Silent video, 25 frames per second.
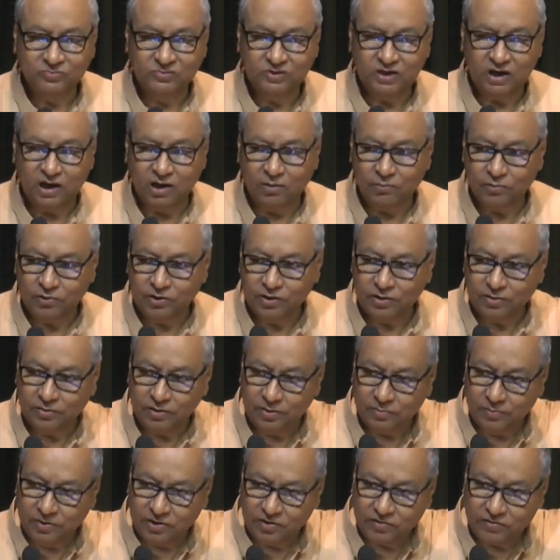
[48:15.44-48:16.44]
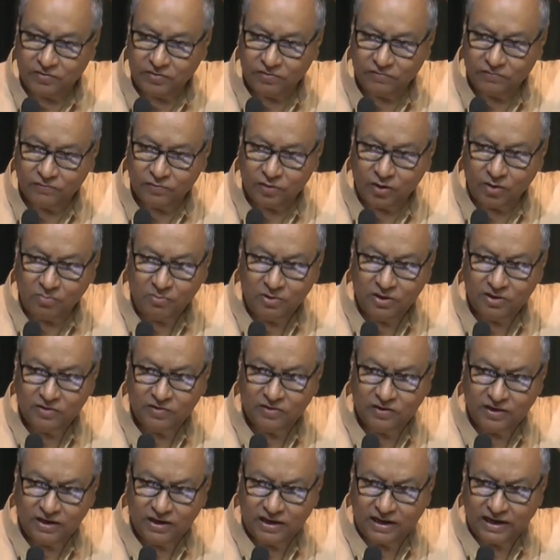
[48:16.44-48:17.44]
I was in the Ministry of
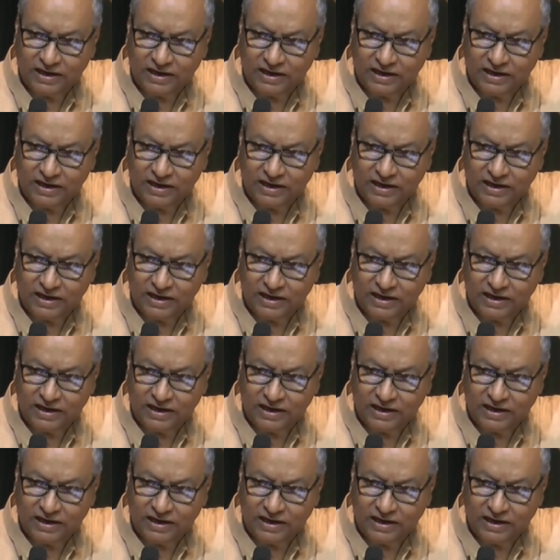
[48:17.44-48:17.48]
Commerce in